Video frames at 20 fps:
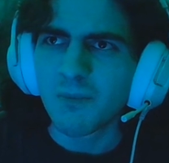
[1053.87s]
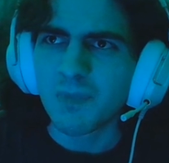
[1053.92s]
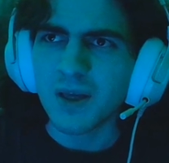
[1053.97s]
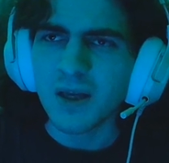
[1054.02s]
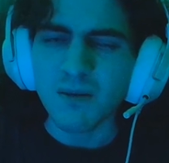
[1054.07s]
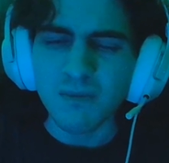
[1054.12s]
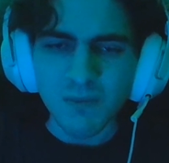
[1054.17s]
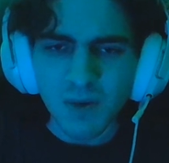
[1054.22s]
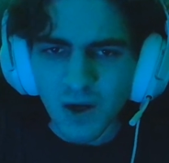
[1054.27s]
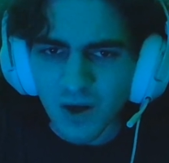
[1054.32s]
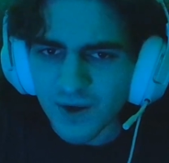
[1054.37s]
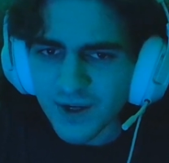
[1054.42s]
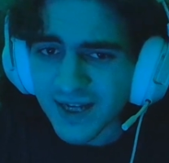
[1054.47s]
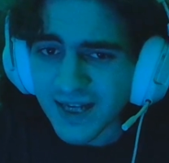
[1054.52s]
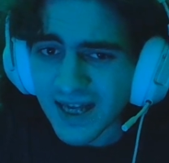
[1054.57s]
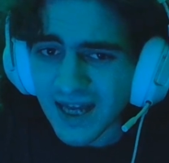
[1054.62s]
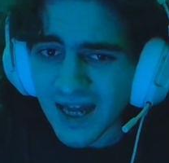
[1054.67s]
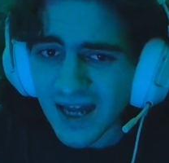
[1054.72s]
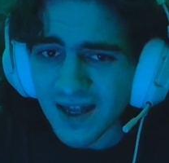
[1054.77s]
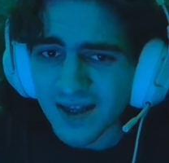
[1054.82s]
being bald
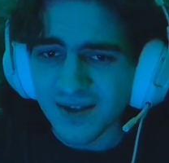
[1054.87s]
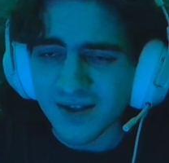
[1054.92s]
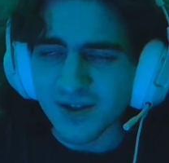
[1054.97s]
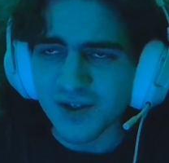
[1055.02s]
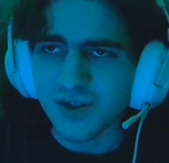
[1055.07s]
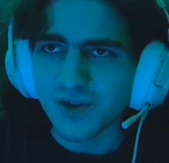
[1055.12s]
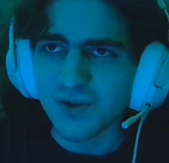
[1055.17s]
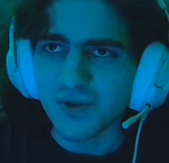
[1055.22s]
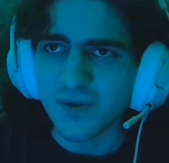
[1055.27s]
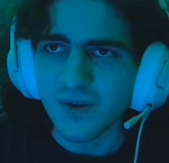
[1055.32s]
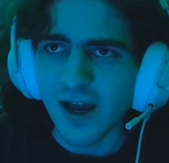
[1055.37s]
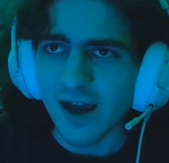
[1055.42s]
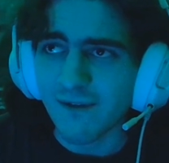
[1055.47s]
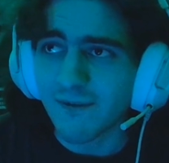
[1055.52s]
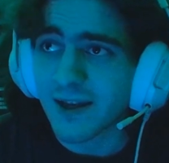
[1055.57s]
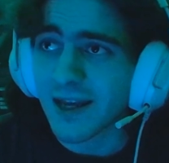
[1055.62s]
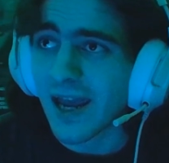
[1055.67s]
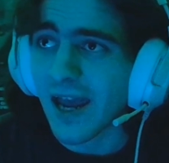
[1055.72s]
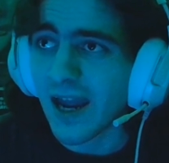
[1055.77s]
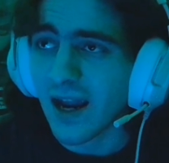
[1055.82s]
again to
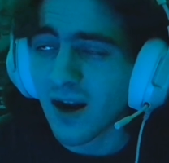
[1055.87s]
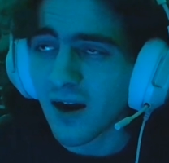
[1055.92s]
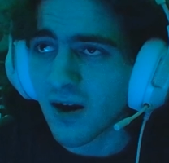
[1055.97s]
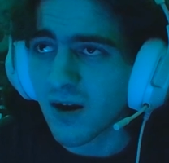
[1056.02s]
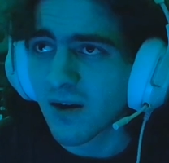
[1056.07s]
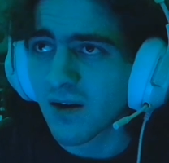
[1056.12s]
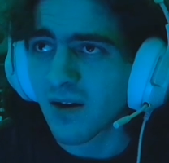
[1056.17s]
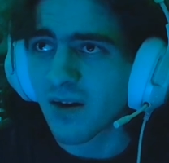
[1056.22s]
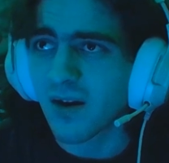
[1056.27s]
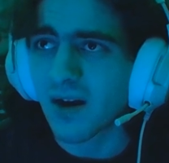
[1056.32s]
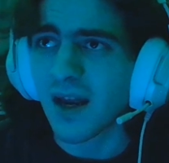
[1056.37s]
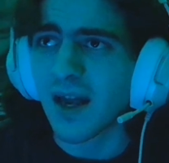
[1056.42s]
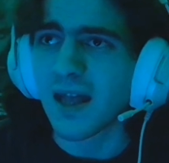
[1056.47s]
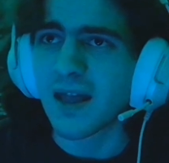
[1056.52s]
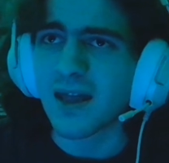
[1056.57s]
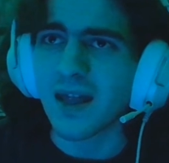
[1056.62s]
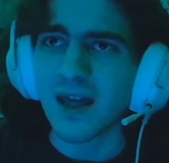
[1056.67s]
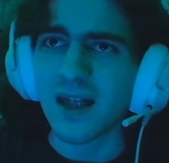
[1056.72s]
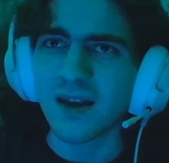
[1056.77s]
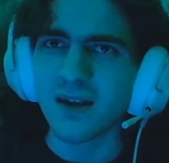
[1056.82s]
having hair,
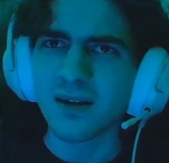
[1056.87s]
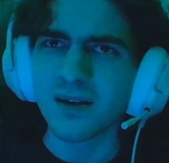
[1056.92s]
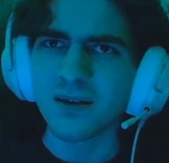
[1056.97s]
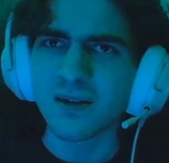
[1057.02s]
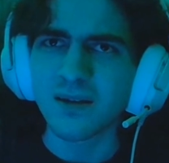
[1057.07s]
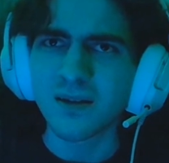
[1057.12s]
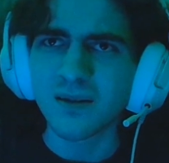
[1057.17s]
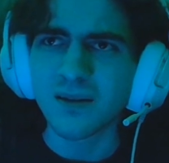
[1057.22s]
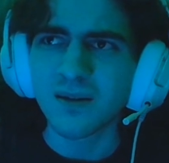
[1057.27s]
and then